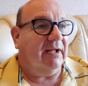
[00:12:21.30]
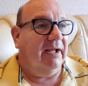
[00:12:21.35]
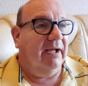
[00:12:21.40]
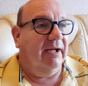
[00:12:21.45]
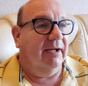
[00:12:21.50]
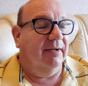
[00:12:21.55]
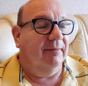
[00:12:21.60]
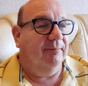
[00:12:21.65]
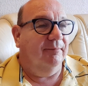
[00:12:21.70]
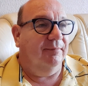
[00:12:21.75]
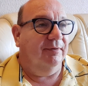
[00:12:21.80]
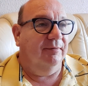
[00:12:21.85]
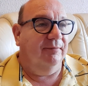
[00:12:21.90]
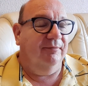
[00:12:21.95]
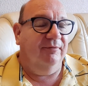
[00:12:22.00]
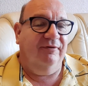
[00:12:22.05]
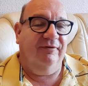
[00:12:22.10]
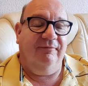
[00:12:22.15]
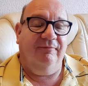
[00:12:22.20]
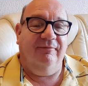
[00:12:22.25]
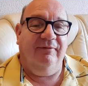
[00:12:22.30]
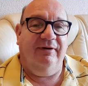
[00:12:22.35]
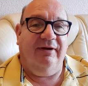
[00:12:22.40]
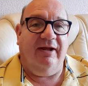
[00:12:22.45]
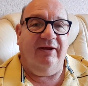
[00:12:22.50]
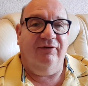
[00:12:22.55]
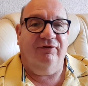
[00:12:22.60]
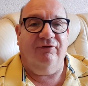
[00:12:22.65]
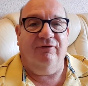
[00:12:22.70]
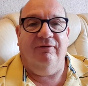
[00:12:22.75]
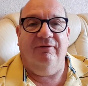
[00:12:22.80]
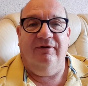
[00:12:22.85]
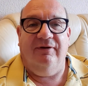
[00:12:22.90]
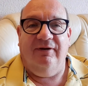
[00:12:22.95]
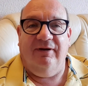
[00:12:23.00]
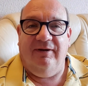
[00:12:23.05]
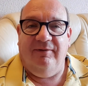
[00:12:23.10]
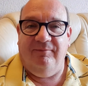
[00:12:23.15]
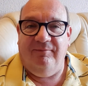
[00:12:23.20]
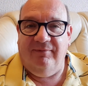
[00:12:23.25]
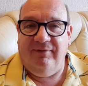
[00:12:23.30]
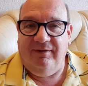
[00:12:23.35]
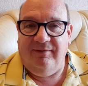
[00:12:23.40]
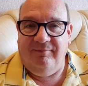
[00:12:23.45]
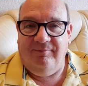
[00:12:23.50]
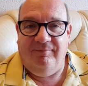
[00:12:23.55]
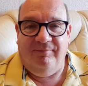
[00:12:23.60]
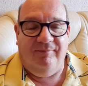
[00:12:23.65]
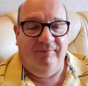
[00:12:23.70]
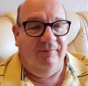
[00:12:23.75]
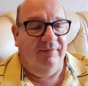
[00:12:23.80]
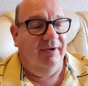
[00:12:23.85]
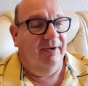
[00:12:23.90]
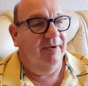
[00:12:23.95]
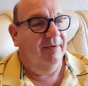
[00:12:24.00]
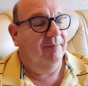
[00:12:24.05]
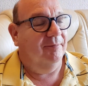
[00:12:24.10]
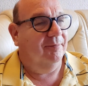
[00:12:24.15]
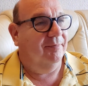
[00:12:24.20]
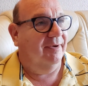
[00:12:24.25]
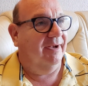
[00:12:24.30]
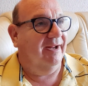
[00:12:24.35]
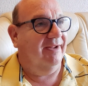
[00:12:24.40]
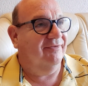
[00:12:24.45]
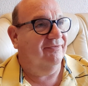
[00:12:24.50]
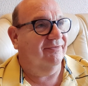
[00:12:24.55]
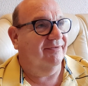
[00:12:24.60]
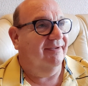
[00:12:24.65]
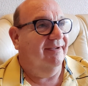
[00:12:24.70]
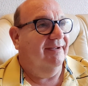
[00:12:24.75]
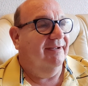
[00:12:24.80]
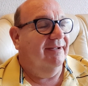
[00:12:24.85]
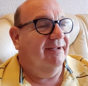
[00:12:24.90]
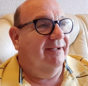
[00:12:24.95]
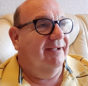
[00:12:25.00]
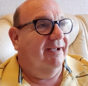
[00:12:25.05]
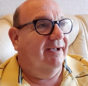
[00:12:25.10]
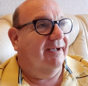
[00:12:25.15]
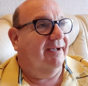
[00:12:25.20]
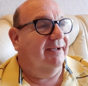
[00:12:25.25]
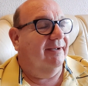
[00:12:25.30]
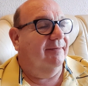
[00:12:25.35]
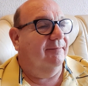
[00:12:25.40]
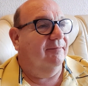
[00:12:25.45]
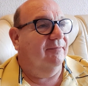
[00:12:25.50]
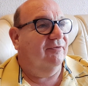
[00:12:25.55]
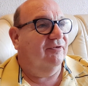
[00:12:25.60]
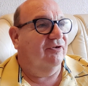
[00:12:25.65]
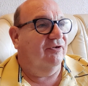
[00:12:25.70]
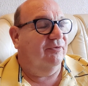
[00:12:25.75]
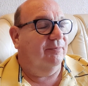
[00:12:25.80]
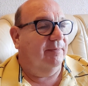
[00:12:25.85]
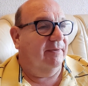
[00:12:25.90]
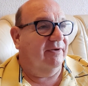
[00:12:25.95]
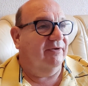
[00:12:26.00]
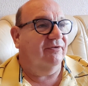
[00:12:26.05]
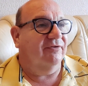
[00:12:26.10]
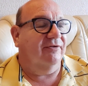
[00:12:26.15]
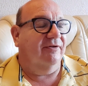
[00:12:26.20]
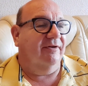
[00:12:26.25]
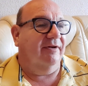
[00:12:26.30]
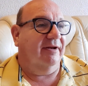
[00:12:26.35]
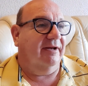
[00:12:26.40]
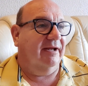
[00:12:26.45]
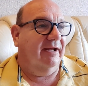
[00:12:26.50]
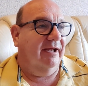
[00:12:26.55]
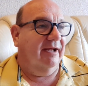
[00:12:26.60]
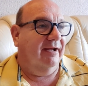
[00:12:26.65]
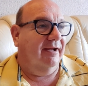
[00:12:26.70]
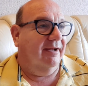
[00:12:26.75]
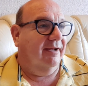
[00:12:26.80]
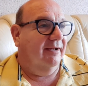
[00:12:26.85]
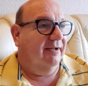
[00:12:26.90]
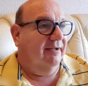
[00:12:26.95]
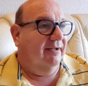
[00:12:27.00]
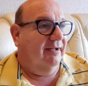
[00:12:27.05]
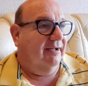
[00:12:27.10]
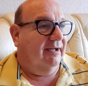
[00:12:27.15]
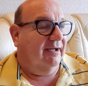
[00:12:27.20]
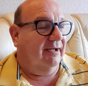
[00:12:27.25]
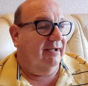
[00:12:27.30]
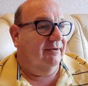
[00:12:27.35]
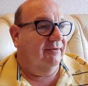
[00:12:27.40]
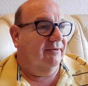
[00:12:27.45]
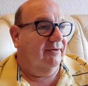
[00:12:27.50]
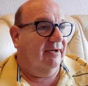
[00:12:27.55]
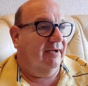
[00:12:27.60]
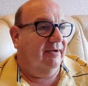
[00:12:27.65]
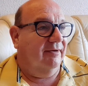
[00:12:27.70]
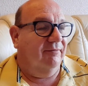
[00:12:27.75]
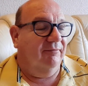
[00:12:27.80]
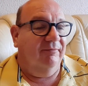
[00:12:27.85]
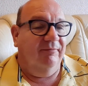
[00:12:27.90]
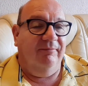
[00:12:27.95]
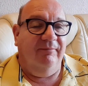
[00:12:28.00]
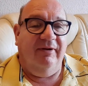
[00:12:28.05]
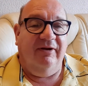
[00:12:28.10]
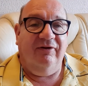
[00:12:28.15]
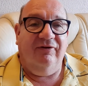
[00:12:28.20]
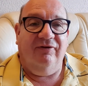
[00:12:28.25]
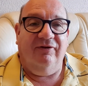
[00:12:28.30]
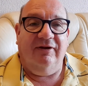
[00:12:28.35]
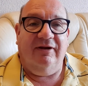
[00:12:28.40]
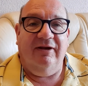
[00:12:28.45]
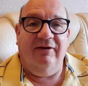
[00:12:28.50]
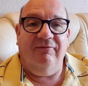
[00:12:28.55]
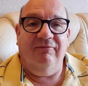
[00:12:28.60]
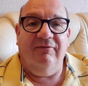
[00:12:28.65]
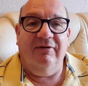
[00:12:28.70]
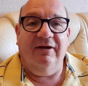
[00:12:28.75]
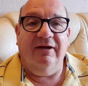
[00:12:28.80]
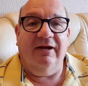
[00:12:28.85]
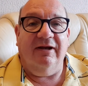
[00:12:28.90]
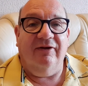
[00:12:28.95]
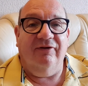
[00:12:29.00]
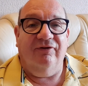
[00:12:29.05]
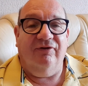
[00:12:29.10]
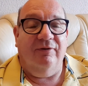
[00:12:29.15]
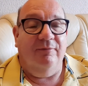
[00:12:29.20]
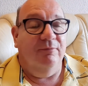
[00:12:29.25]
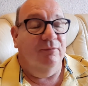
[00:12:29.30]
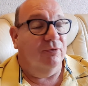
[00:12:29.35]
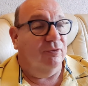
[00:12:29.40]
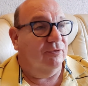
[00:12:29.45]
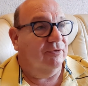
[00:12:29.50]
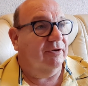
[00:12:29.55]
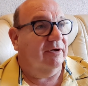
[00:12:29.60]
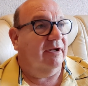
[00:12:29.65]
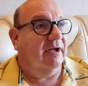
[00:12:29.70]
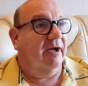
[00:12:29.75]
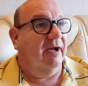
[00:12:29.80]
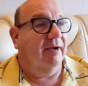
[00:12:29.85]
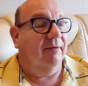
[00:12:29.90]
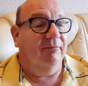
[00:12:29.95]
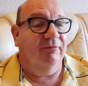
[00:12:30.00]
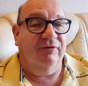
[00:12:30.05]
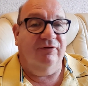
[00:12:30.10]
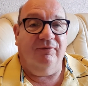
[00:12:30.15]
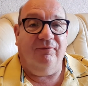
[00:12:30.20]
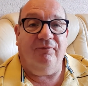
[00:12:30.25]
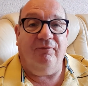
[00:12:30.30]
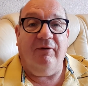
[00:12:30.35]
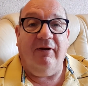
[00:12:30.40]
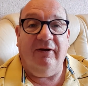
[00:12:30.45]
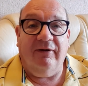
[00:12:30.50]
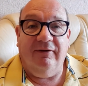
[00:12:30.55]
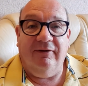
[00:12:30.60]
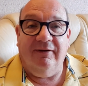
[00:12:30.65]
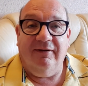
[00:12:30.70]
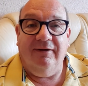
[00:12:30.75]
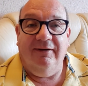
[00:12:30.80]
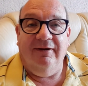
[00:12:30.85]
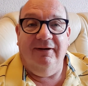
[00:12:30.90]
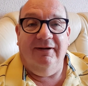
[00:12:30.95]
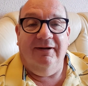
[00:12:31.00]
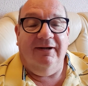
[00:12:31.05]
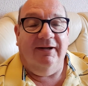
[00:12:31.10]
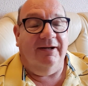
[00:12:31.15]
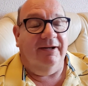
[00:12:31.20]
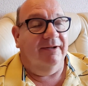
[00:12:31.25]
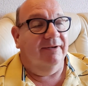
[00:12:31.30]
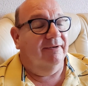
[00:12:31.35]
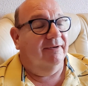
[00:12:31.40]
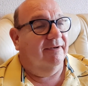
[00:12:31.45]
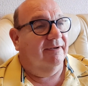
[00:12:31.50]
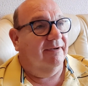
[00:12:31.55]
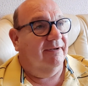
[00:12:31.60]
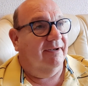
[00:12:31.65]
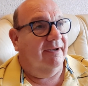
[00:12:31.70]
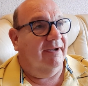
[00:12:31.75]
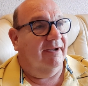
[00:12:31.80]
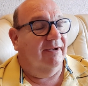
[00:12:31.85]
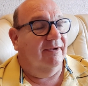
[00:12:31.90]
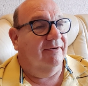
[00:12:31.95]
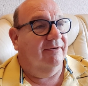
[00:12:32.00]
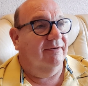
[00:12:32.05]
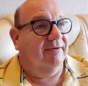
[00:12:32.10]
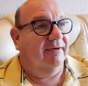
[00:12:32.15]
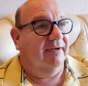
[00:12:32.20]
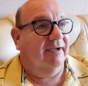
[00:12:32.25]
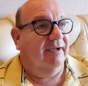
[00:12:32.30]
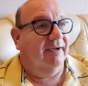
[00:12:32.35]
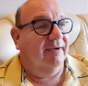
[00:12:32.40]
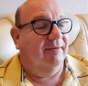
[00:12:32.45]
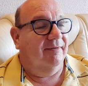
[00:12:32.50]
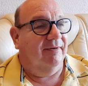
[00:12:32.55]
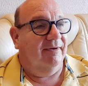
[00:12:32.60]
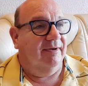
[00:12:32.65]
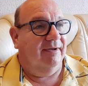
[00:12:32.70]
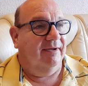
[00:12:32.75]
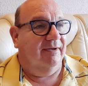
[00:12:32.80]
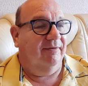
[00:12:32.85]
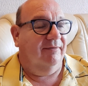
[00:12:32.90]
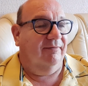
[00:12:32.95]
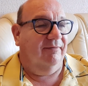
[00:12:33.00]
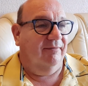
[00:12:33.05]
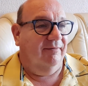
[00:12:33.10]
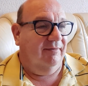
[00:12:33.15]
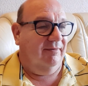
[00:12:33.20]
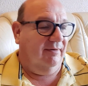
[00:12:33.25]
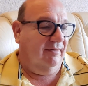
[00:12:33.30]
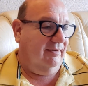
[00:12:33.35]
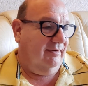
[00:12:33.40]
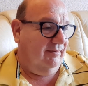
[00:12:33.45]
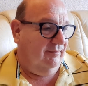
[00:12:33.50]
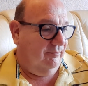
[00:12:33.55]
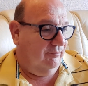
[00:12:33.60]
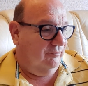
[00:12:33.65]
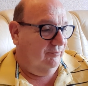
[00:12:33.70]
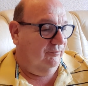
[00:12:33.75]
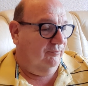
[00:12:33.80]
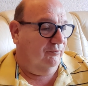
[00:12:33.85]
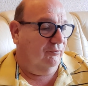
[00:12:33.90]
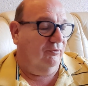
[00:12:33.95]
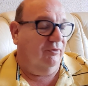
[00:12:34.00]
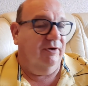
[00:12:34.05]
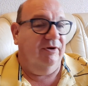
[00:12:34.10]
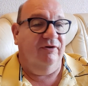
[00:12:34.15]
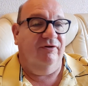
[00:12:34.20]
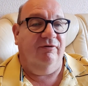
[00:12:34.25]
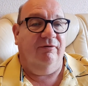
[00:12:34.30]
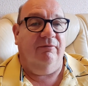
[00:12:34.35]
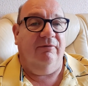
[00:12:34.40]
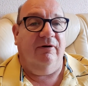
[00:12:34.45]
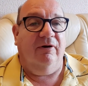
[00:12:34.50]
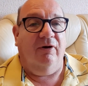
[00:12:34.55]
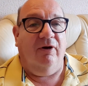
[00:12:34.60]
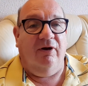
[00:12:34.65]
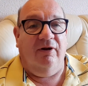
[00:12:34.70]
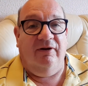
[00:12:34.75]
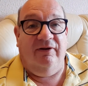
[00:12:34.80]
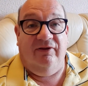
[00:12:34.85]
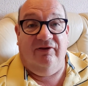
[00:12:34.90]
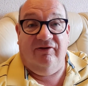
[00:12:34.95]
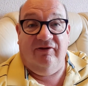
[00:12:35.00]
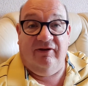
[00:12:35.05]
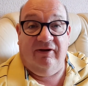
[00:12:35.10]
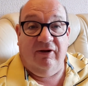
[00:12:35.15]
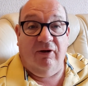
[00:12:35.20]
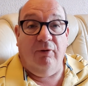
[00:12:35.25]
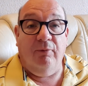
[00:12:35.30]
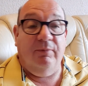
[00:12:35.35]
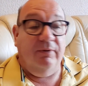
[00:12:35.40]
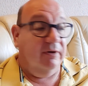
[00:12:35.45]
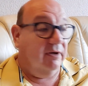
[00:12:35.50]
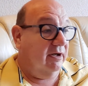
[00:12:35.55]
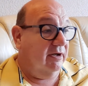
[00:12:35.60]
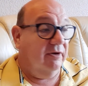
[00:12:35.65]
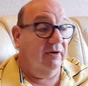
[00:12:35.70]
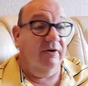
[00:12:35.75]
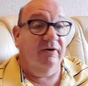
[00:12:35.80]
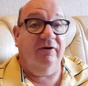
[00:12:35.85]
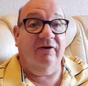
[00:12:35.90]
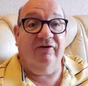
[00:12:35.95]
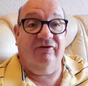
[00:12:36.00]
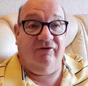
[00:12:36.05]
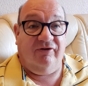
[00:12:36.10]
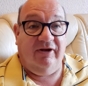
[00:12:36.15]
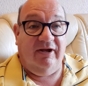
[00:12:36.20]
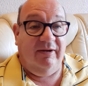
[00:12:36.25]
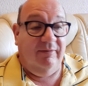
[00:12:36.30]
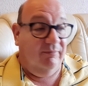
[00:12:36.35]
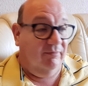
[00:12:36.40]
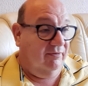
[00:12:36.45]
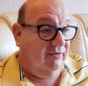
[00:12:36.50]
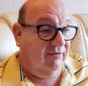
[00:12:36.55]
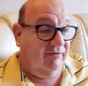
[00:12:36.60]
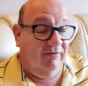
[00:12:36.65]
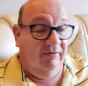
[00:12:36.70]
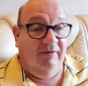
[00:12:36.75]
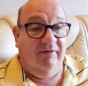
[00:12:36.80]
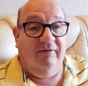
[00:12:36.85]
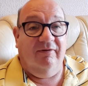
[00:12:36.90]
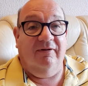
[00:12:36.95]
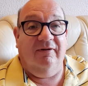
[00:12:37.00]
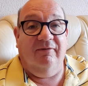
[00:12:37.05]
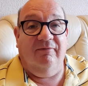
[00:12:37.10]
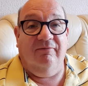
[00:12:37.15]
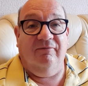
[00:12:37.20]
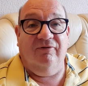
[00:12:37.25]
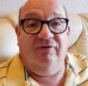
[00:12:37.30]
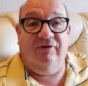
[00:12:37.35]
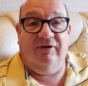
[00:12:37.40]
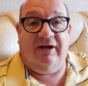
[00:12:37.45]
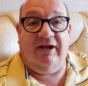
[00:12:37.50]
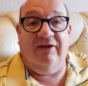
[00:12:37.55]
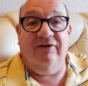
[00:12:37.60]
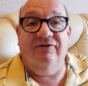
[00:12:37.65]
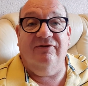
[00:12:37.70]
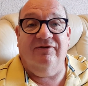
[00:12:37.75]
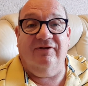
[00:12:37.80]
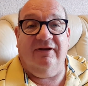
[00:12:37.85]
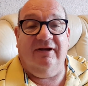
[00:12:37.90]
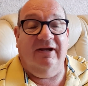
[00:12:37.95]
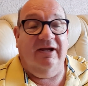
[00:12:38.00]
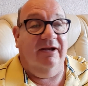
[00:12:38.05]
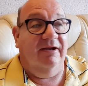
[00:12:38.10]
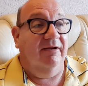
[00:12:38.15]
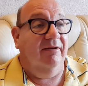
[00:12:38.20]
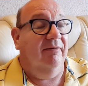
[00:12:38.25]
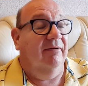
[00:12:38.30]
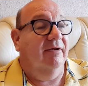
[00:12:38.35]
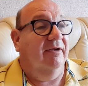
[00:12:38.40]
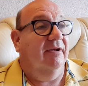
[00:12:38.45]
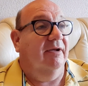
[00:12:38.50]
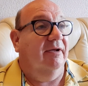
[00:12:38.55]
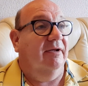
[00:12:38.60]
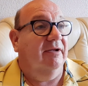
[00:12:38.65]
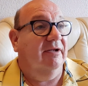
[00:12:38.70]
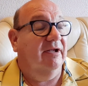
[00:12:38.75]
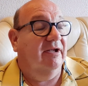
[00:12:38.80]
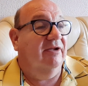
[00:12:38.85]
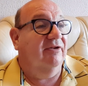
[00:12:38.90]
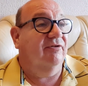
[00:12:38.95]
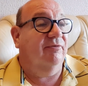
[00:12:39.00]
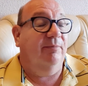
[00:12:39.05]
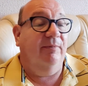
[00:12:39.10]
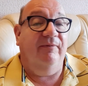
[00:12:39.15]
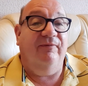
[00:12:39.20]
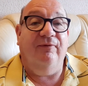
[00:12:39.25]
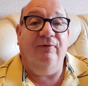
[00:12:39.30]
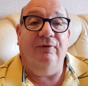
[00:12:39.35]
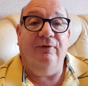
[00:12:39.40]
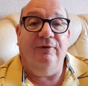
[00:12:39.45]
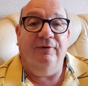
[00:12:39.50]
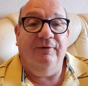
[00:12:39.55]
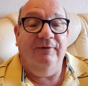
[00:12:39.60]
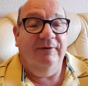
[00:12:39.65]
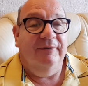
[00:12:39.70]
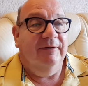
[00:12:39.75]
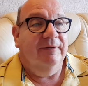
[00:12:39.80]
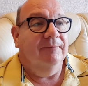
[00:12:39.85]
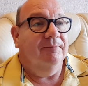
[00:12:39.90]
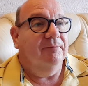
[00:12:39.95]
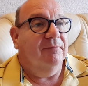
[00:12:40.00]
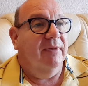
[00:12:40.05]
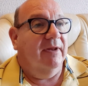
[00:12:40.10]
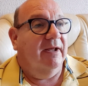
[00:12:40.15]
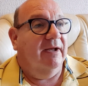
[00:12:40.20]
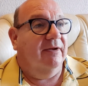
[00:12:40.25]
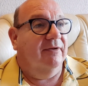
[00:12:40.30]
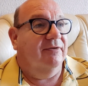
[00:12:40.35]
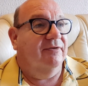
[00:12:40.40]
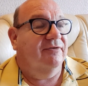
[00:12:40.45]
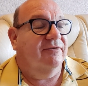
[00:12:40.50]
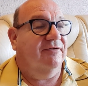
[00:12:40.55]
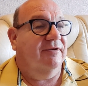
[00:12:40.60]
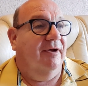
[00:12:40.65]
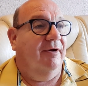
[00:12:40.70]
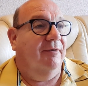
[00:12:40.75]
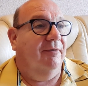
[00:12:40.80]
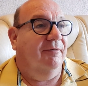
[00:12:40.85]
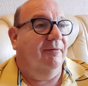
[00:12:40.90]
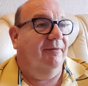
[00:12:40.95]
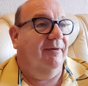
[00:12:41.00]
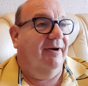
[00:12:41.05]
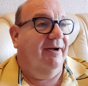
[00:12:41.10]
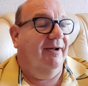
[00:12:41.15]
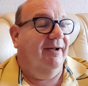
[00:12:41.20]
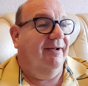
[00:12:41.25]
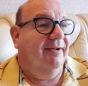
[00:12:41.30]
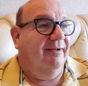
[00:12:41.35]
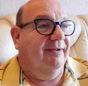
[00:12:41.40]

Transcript: um, but with Esther in in, in, in place, um, she speaks to the king and and makes the king realize that Mordecai was a friend and had uh, had um, brought into an into the open another scheme that was against the king years before, and so. Uh,